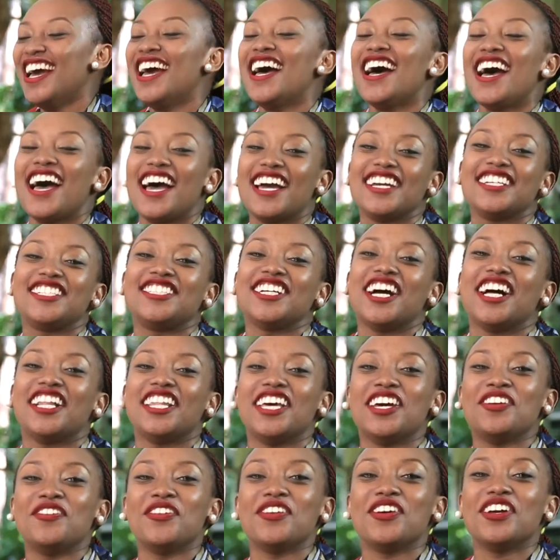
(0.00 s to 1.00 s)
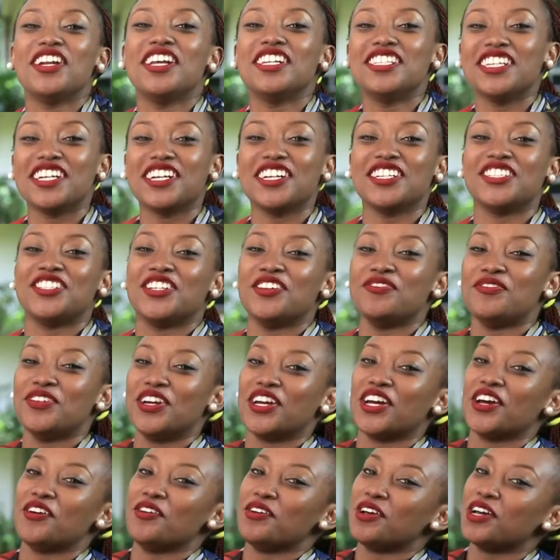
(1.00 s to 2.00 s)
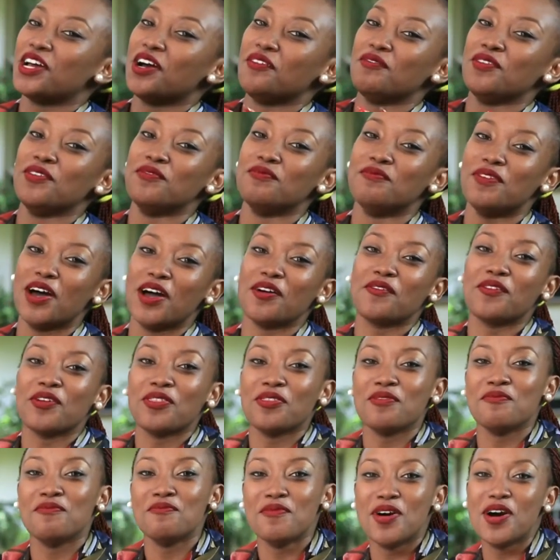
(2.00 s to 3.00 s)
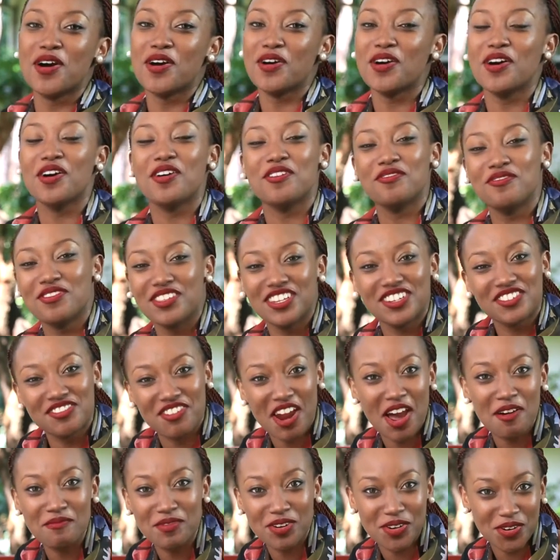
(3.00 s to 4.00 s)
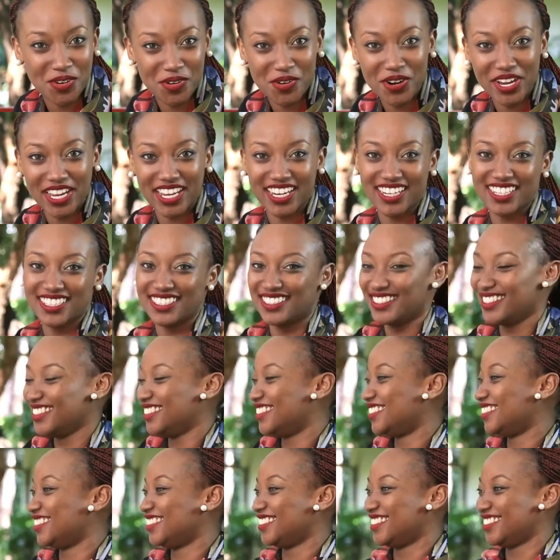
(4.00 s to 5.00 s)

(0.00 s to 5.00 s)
I shall. And we're going to take a short break. I'm coming back with more of the drama queen. Okay,